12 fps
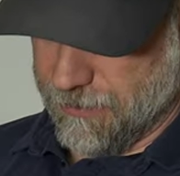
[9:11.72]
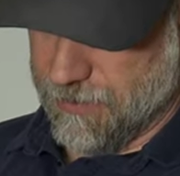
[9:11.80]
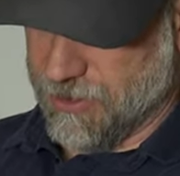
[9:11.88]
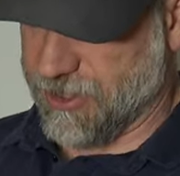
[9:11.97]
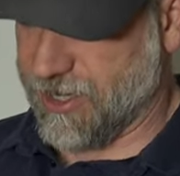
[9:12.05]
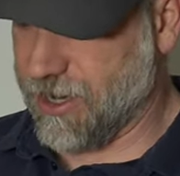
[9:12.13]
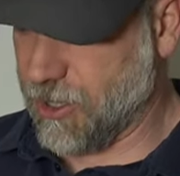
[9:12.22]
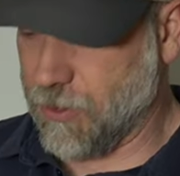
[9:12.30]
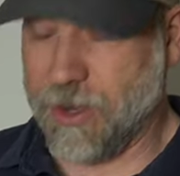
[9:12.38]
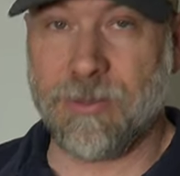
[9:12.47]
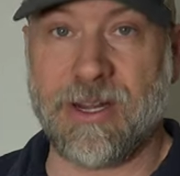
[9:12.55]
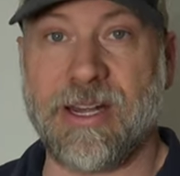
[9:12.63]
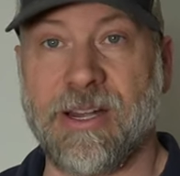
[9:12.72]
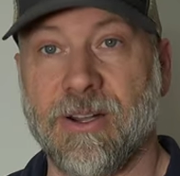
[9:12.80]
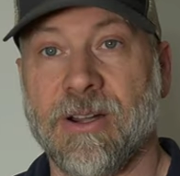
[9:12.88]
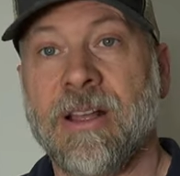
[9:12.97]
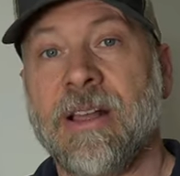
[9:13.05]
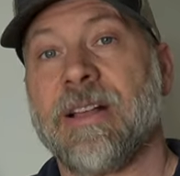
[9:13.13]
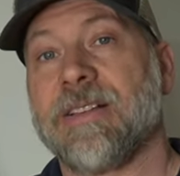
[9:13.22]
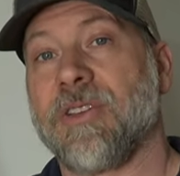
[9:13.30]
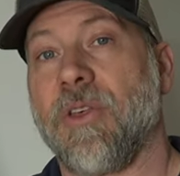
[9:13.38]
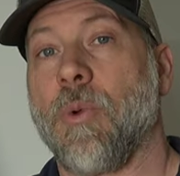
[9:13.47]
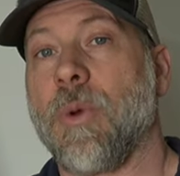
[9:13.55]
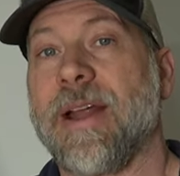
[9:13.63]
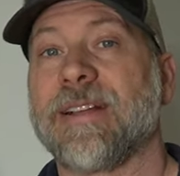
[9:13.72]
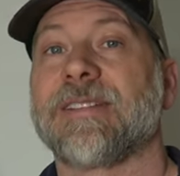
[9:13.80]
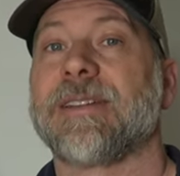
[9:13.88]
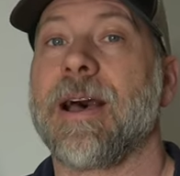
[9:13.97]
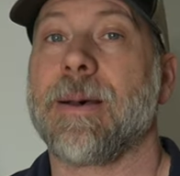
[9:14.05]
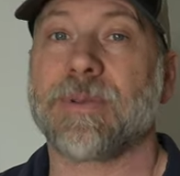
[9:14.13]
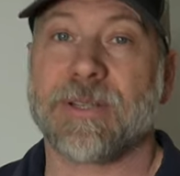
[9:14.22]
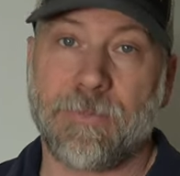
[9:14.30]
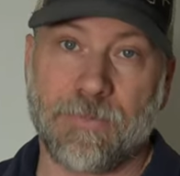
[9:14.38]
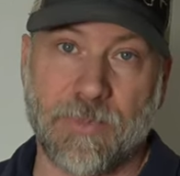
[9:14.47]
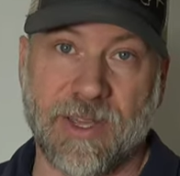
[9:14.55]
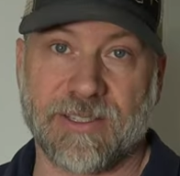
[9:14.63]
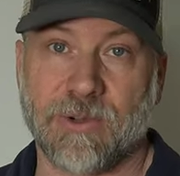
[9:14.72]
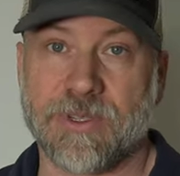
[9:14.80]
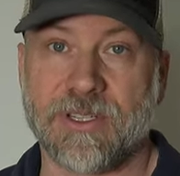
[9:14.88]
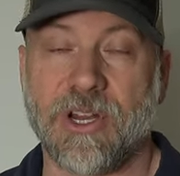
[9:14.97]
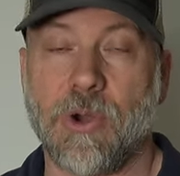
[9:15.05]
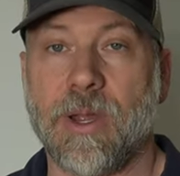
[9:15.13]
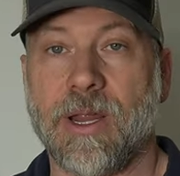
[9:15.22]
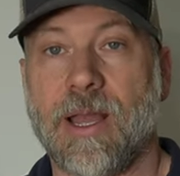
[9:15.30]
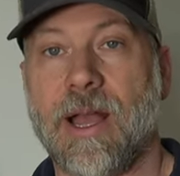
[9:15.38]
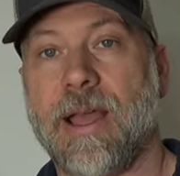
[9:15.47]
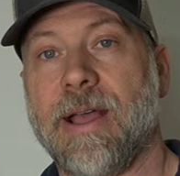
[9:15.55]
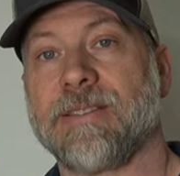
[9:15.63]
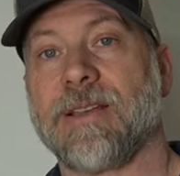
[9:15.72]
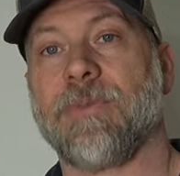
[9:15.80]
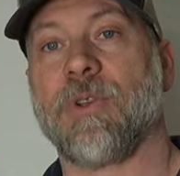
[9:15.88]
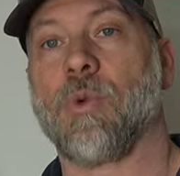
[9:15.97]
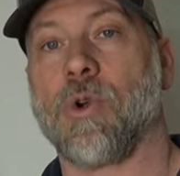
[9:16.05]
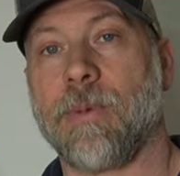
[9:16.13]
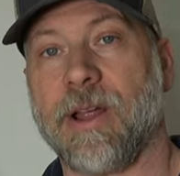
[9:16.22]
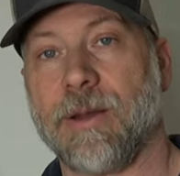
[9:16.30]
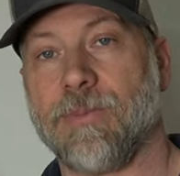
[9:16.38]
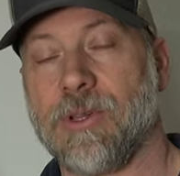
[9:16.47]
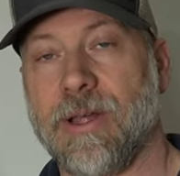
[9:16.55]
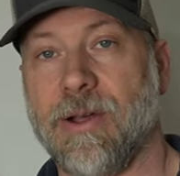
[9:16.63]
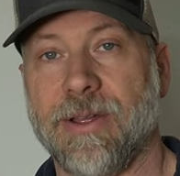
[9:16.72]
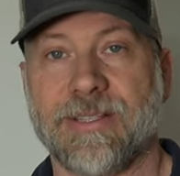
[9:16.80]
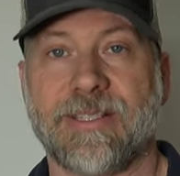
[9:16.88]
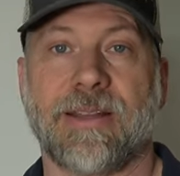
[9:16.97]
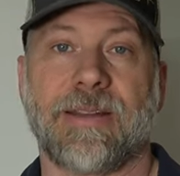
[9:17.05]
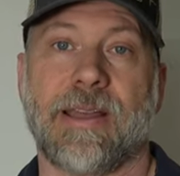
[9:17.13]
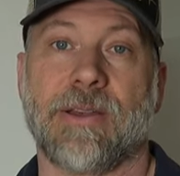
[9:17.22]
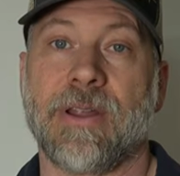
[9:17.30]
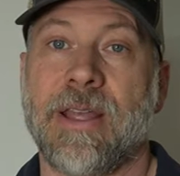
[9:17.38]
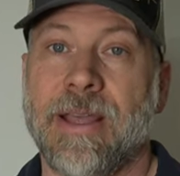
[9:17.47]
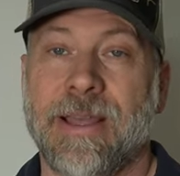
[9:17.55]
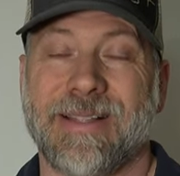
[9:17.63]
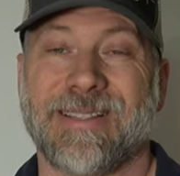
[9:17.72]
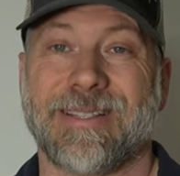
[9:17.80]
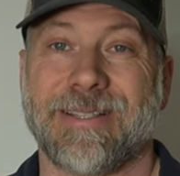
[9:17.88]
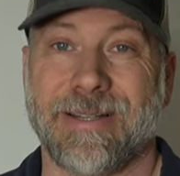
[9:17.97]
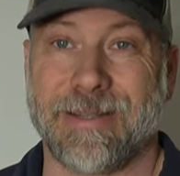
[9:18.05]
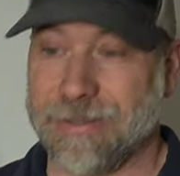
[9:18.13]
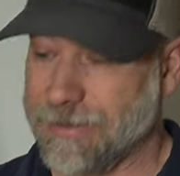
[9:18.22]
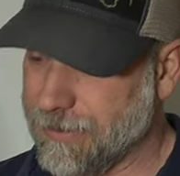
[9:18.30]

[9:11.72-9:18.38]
just kind of crammed in here, so that when I stopped, because it was snowing, I had something warm I could pull out and set down and sit on.